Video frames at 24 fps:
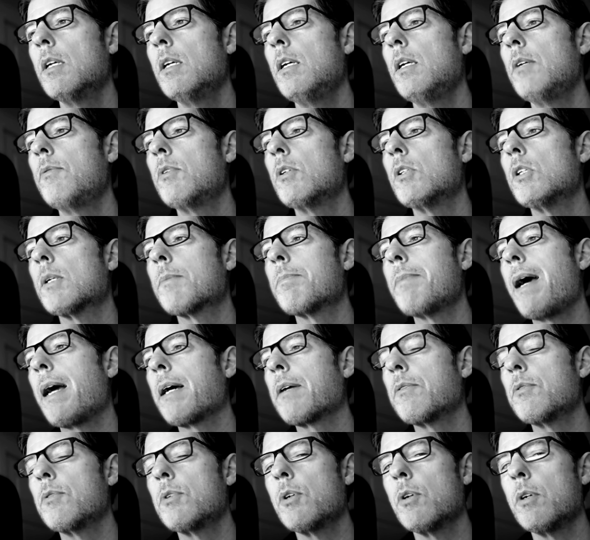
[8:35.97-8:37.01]
If you look
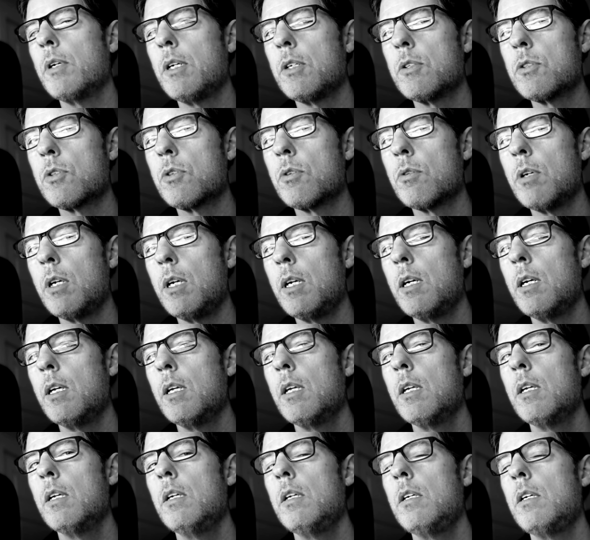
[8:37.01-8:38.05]
back through your history,
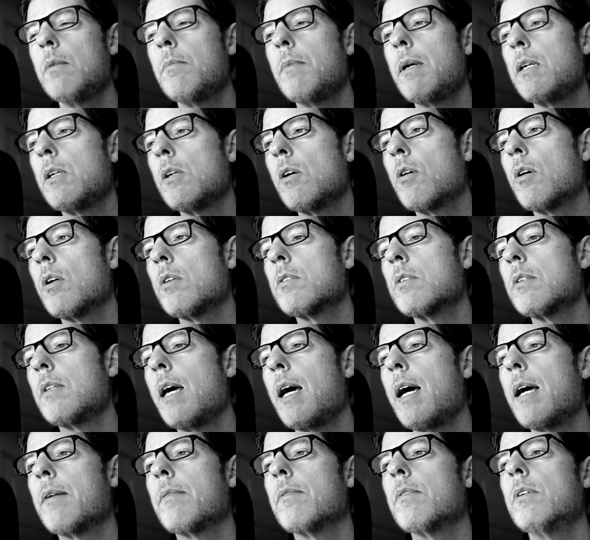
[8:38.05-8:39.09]
you may notice
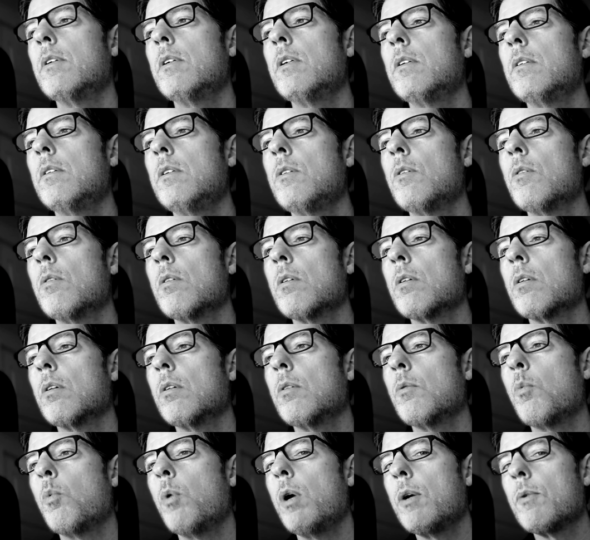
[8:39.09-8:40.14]
that your
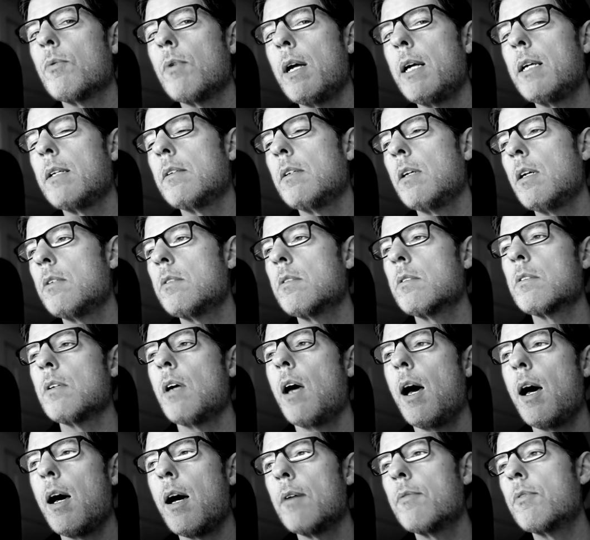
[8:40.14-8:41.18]
win rate is
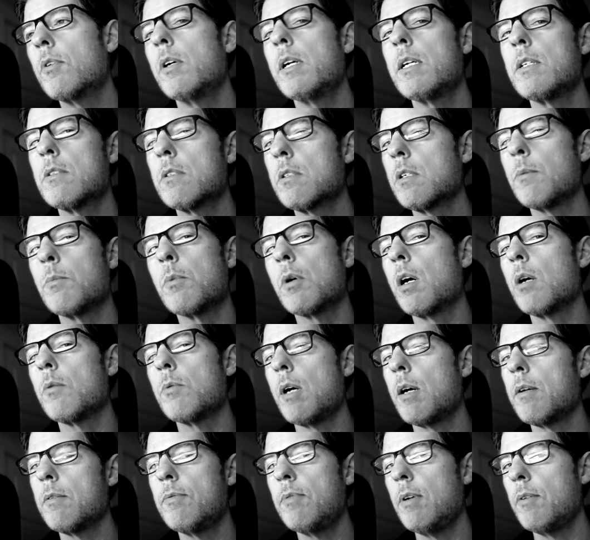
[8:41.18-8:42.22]
hovering somewhere
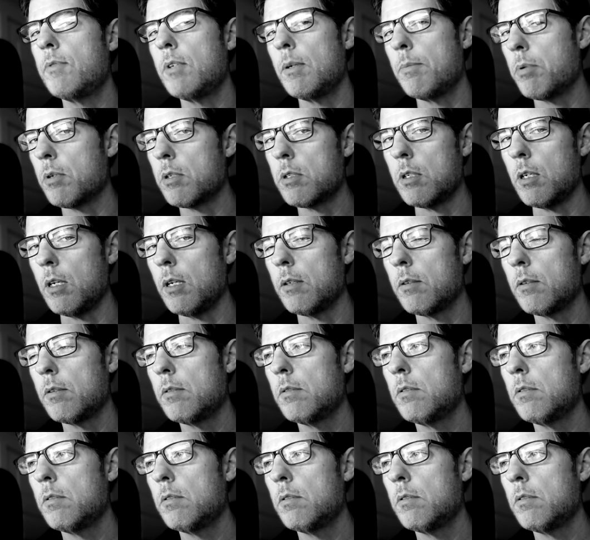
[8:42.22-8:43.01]
around 50%.